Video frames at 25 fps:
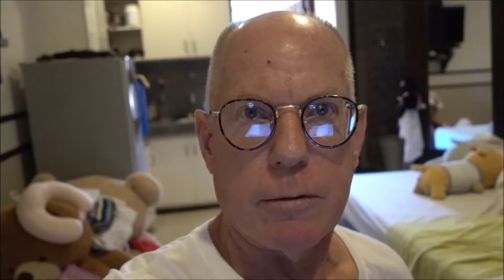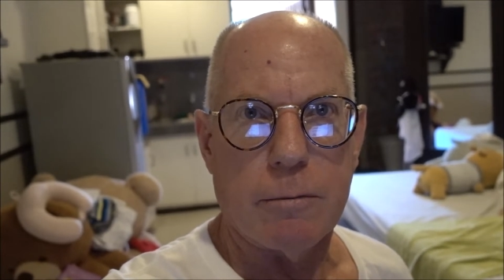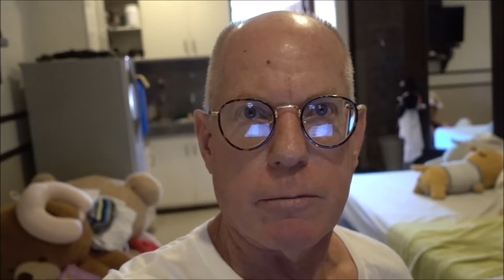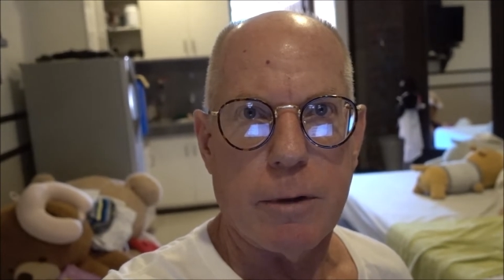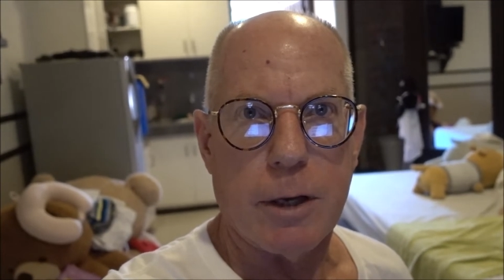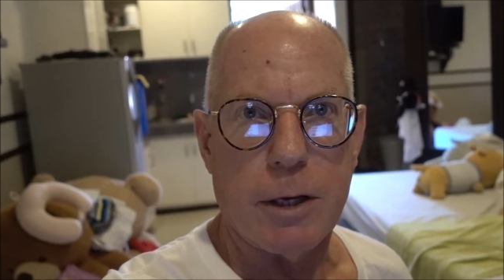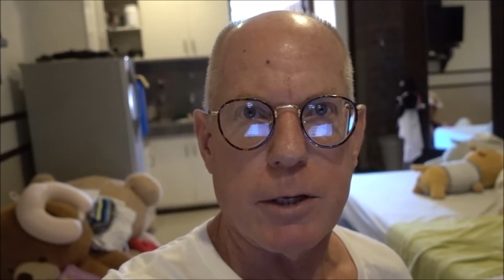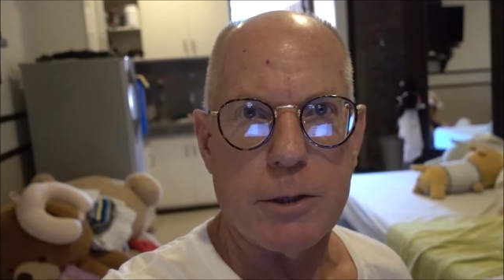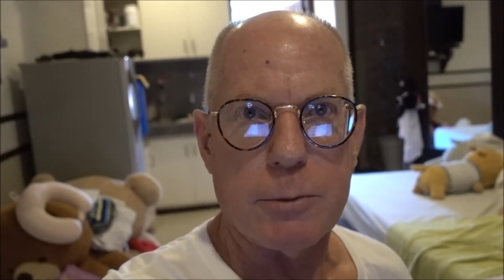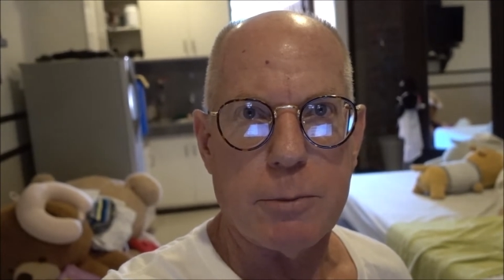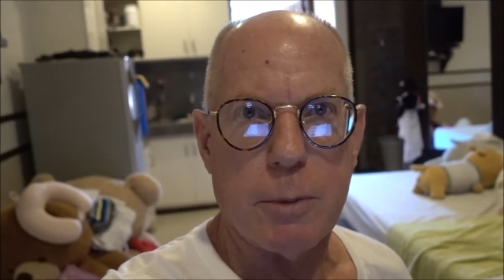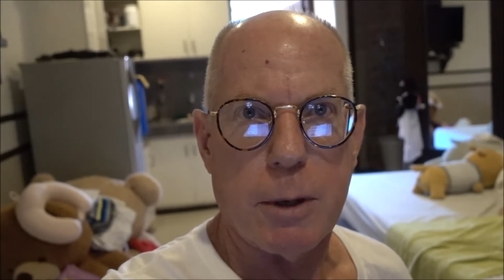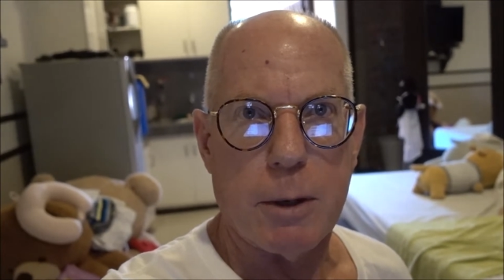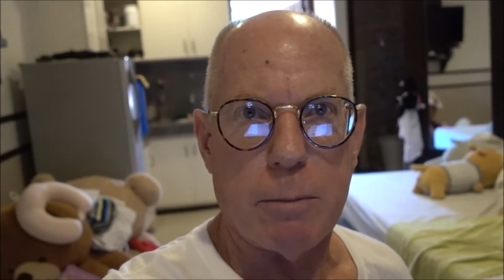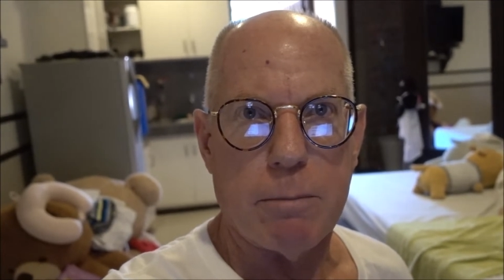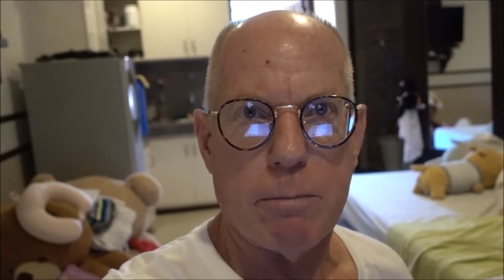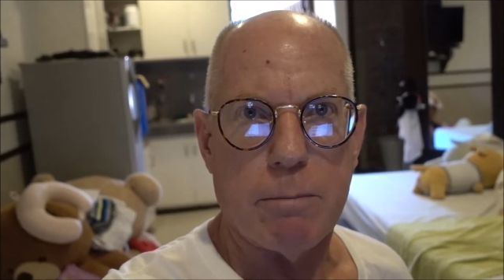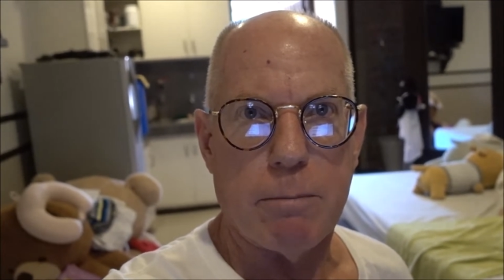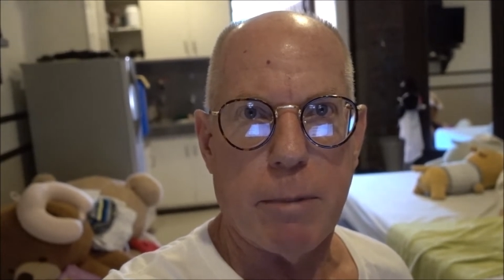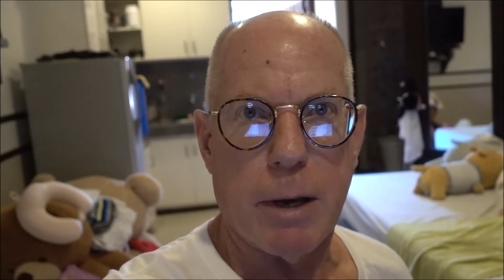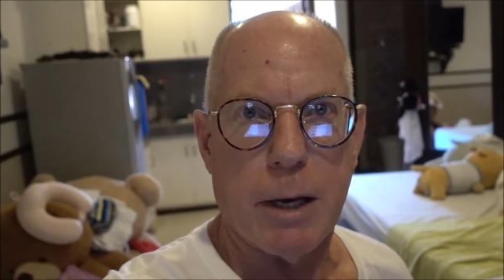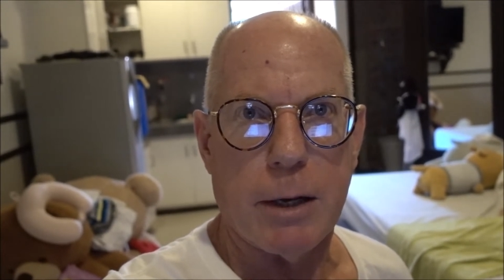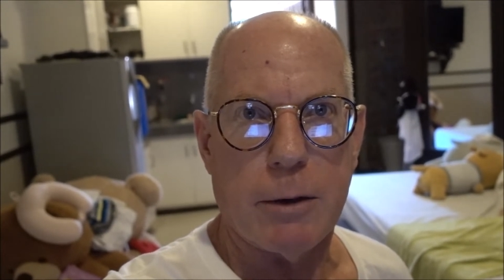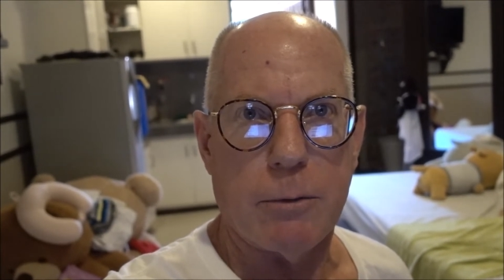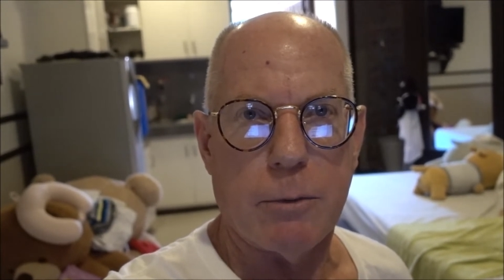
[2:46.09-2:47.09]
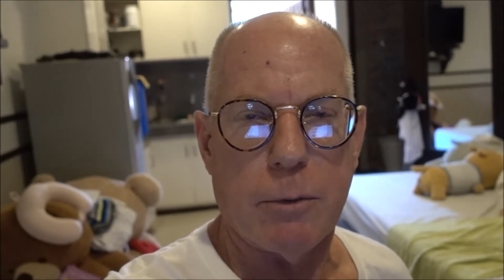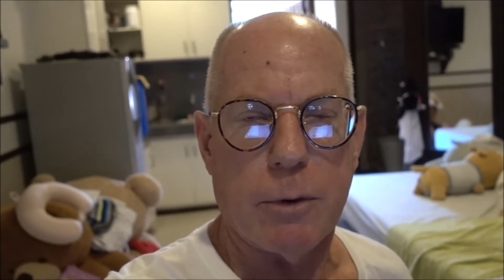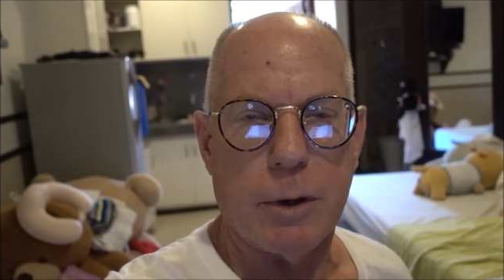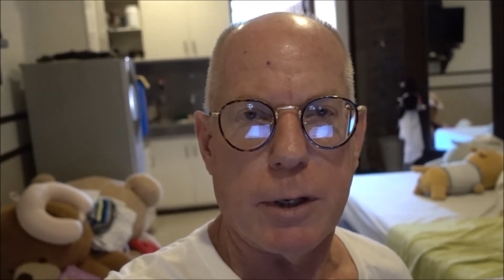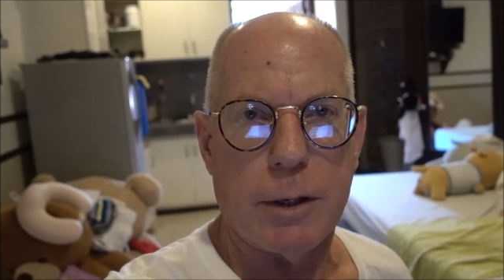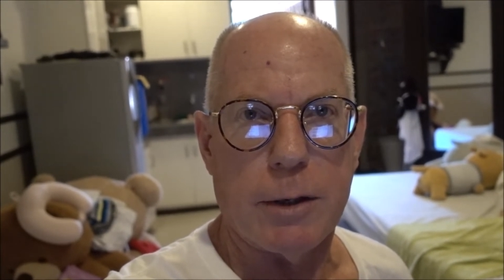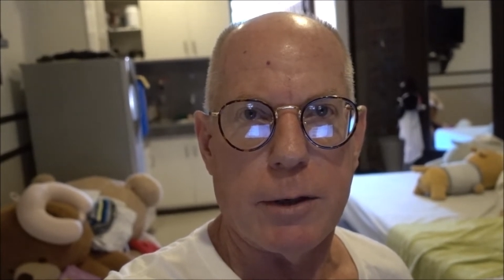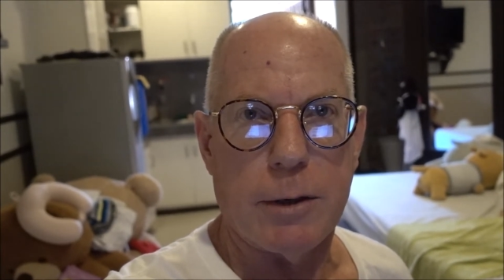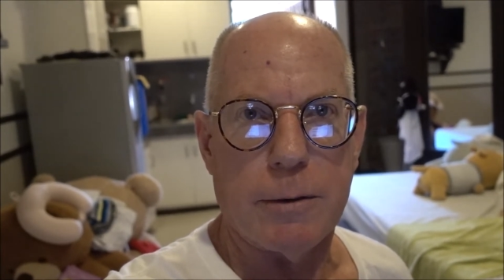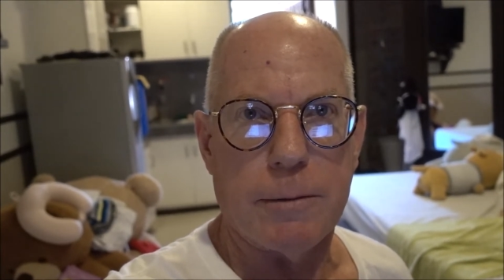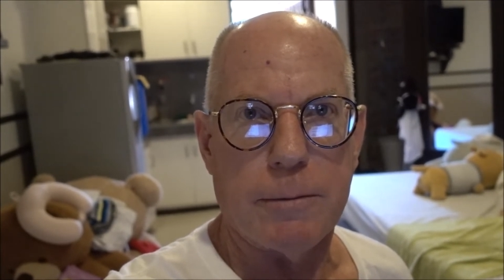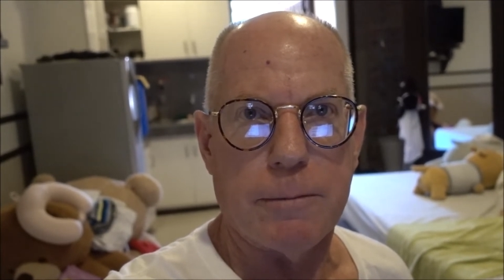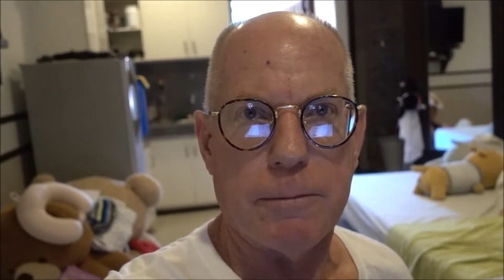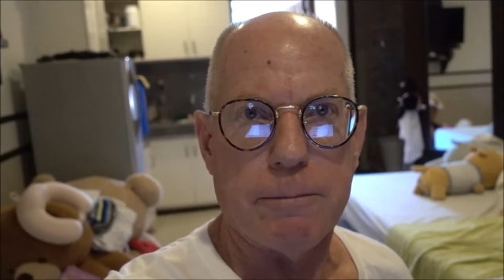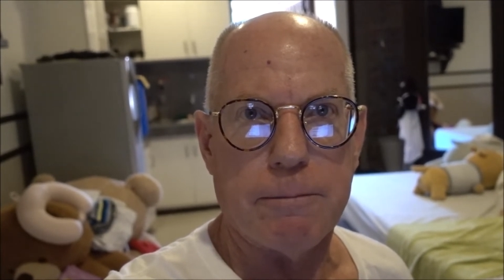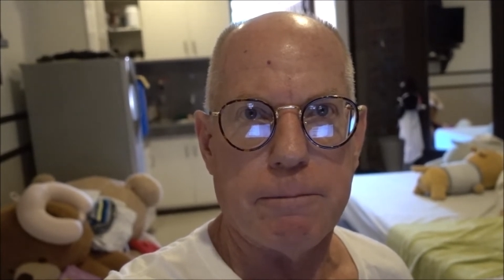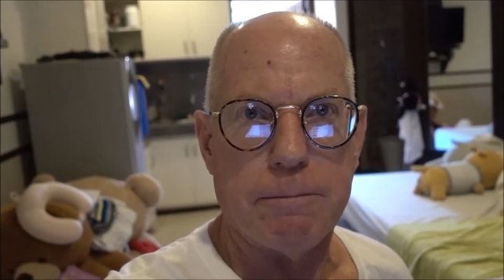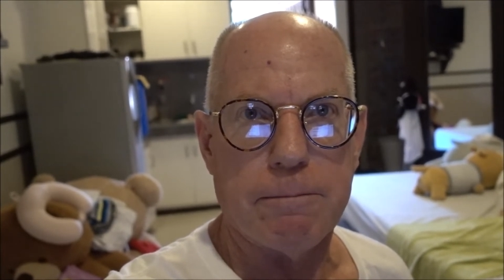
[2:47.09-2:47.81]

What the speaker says: makes me bedridden.